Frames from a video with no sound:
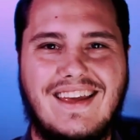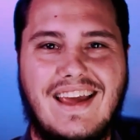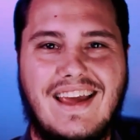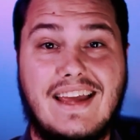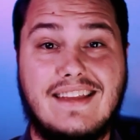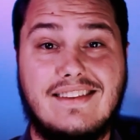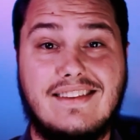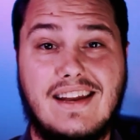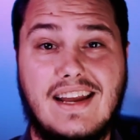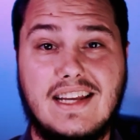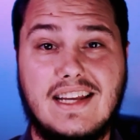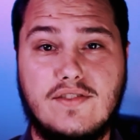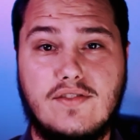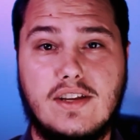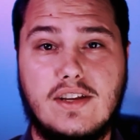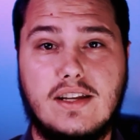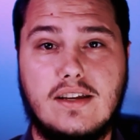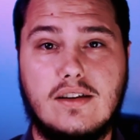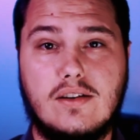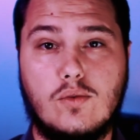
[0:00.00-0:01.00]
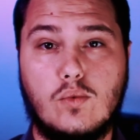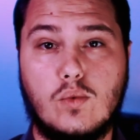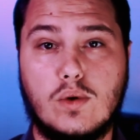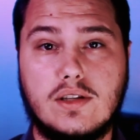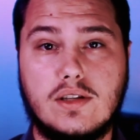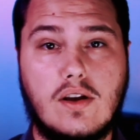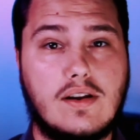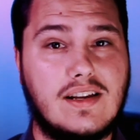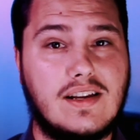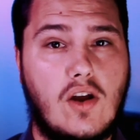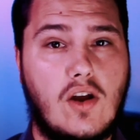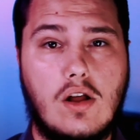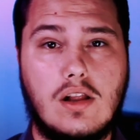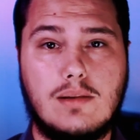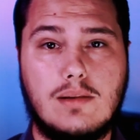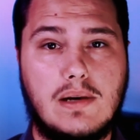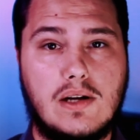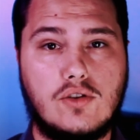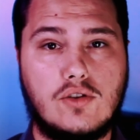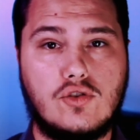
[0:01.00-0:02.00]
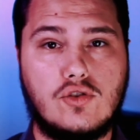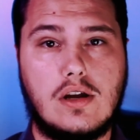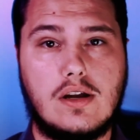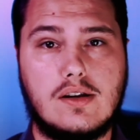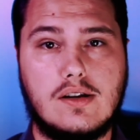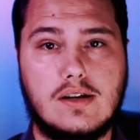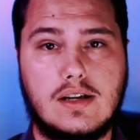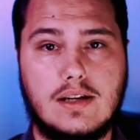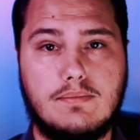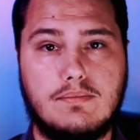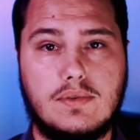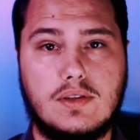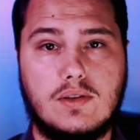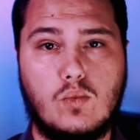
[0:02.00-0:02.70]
In today's video, we're talking all about trigrams,